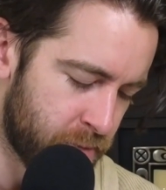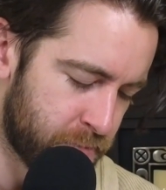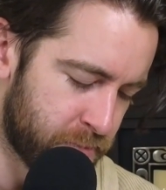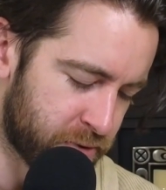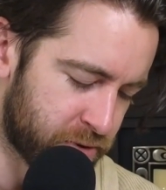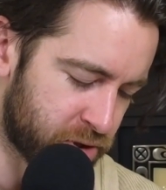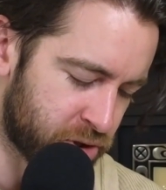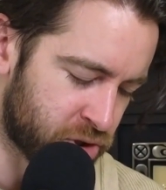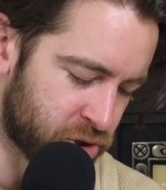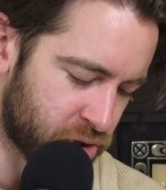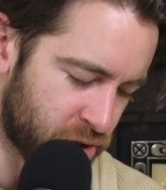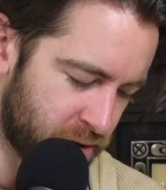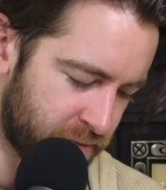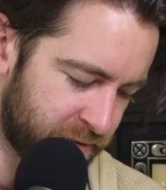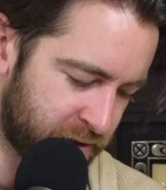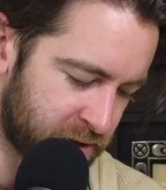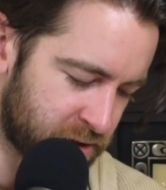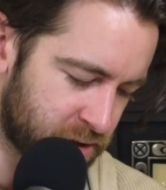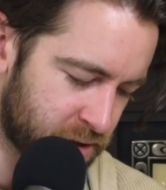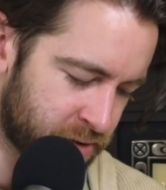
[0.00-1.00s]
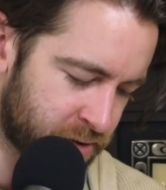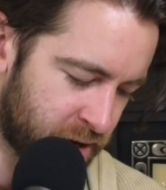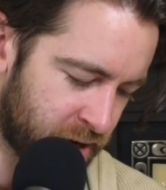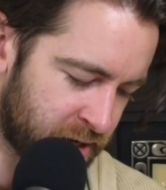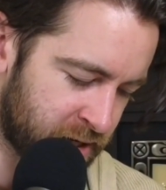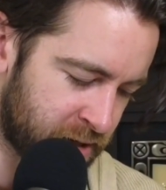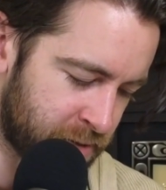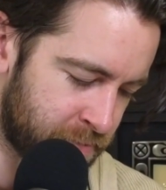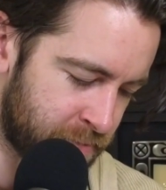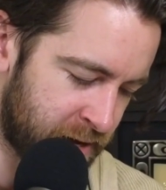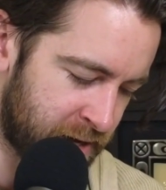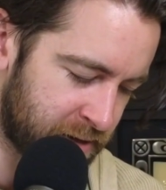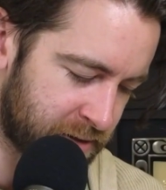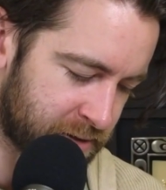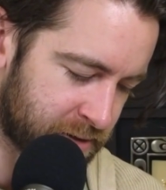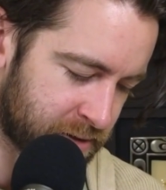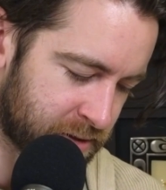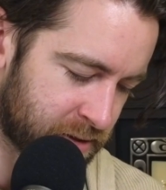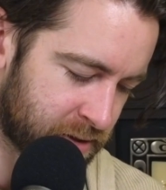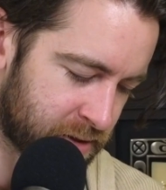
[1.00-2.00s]
But the servant thought he
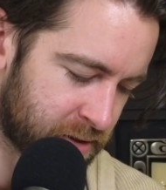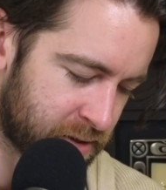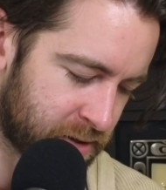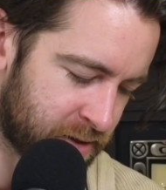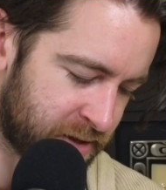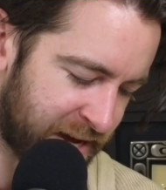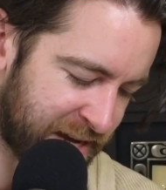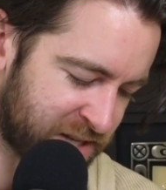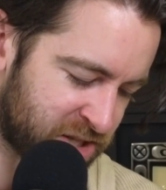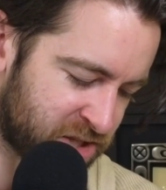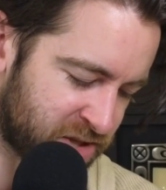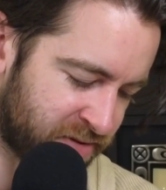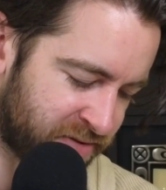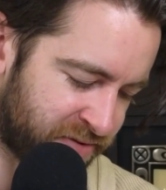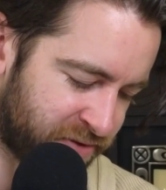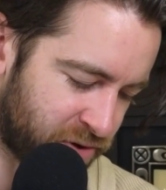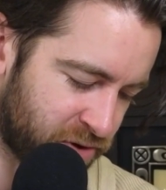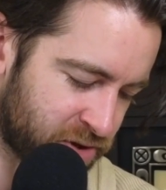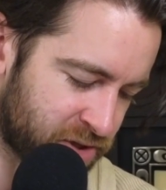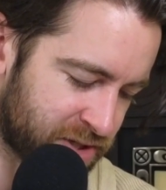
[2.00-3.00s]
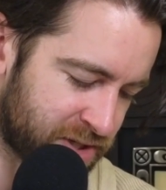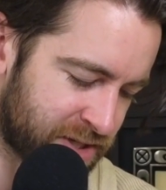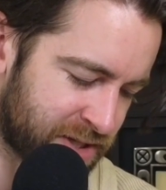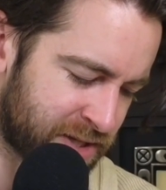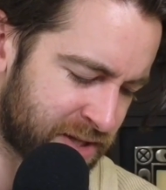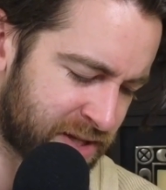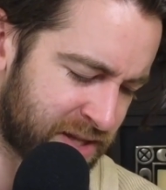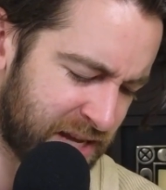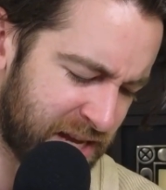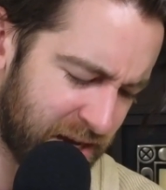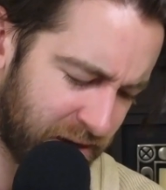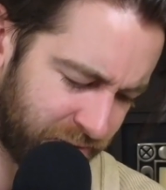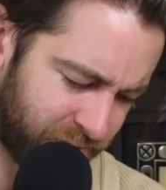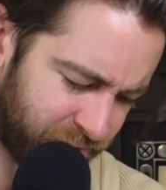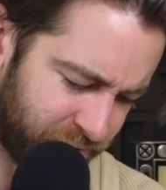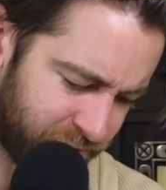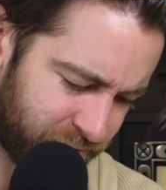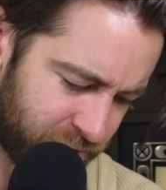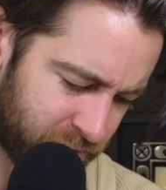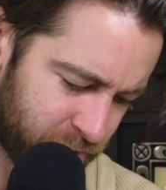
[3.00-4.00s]
meant that's the first thief.